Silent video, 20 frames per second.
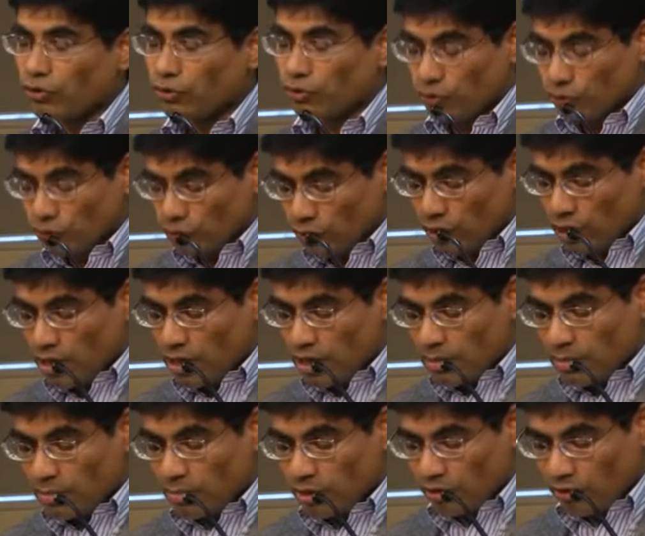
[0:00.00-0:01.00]
you to
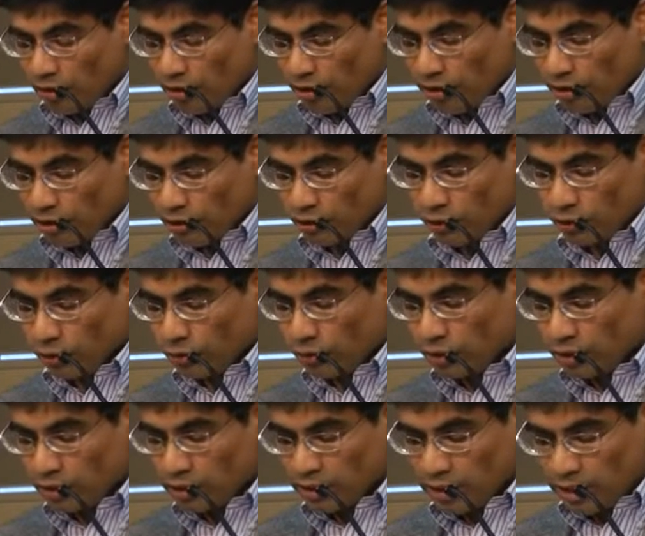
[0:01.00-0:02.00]
be
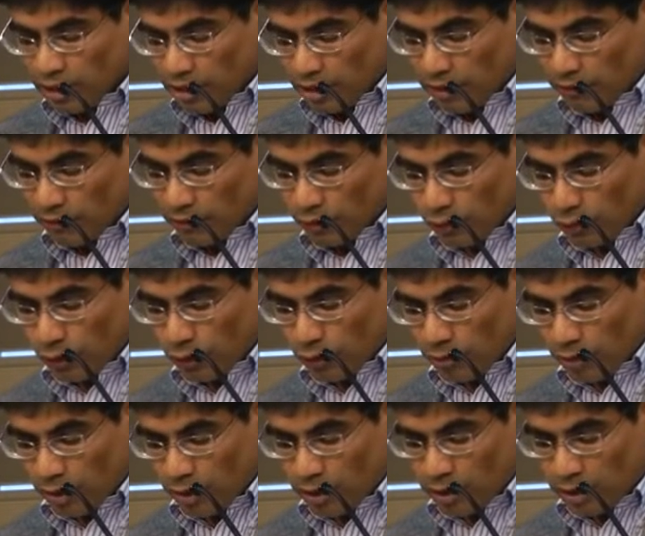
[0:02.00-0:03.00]
reassured of who
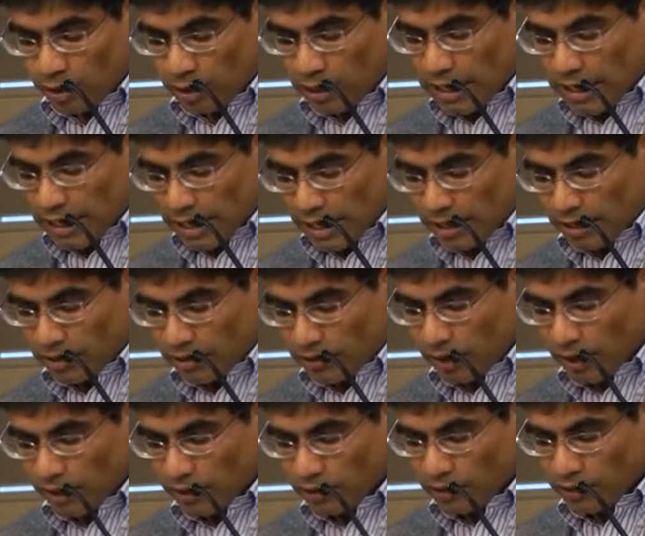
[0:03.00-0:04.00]
you are in
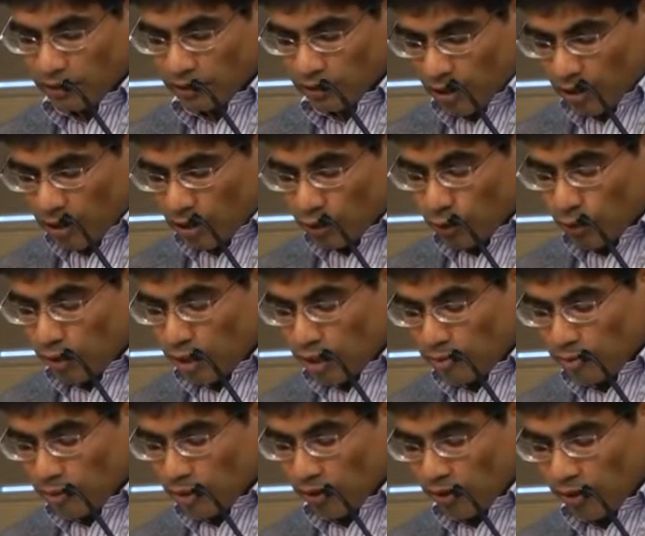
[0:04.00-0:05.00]
Christ. So
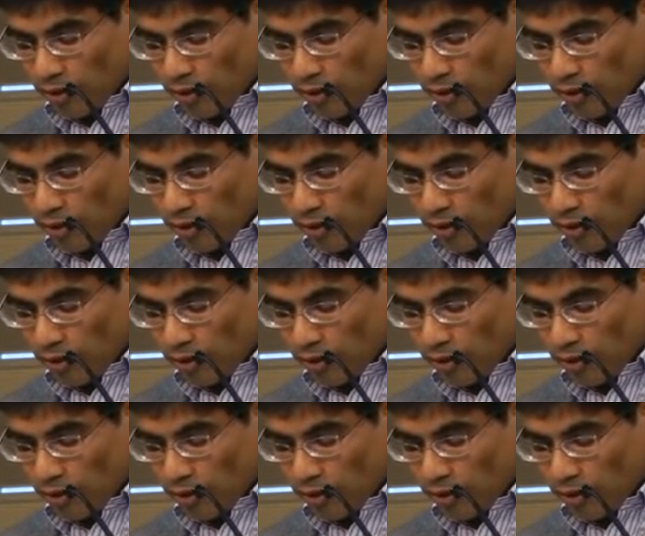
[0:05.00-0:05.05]
let me